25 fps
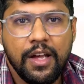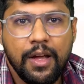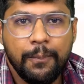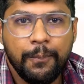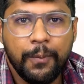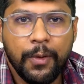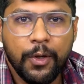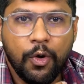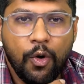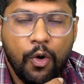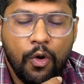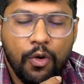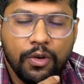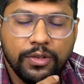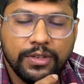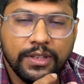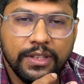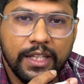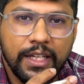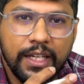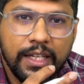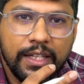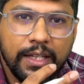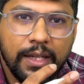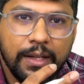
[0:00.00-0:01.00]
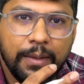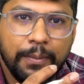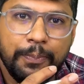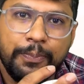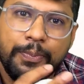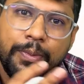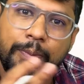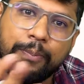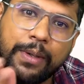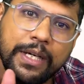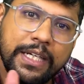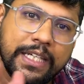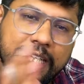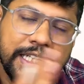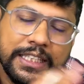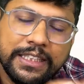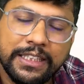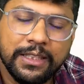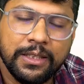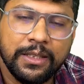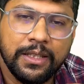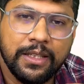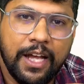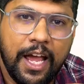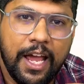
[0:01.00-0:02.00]
because in the
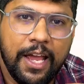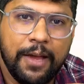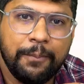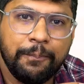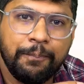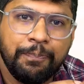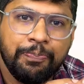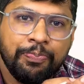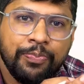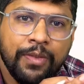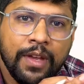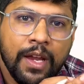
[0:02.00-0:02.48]
British time,